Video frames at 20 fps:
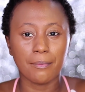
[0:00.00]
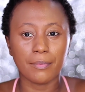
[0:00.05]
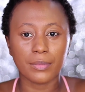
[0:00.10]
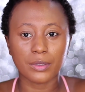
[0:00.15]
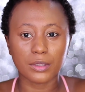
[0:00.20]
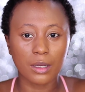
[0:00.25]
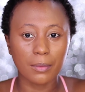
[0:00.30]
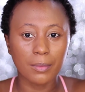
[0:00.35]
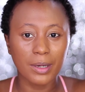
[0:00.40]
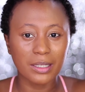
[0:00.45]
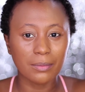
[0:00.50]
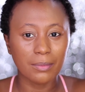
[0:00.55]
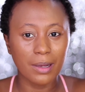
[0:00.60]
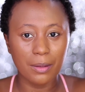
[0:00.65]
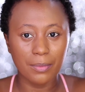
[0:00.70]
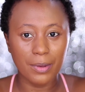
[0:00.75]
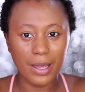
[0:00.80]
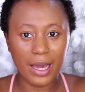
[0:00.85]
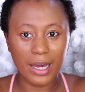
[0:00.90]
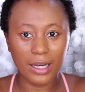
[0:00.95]
Somebody
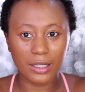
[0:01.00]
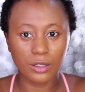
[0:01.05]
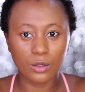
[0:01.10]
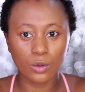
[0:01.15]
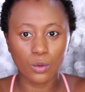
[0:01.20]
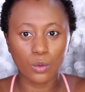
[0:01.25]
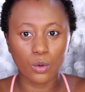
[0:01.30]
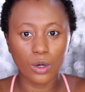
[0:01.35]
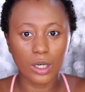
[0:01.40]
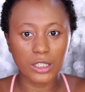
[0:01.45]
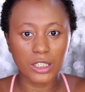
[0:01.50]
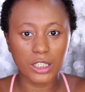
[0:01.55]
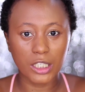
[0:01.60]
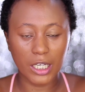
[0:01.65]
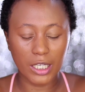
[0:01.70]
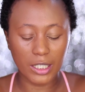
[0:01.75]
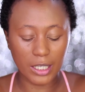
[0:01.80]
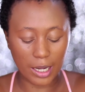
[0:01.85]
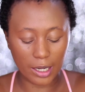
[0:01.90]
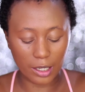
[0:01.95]
might be asking what
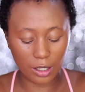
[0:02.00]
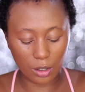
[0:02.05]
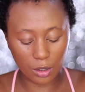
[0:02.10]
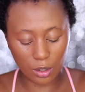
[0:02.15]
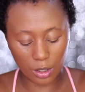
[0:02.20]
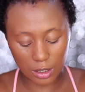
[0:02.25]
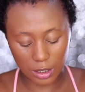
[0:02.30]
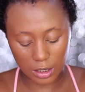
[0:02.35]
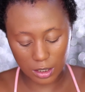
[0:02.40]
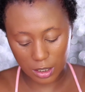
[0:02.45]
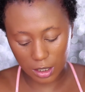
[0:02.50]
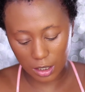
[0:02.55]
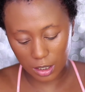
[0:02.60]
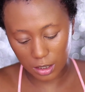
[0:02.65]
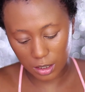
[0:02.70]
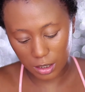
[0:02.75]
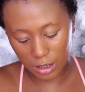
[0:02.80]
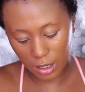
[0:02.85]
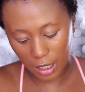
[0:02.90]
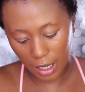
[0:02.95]
shade I got
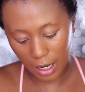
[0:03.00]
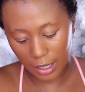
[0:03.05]
it.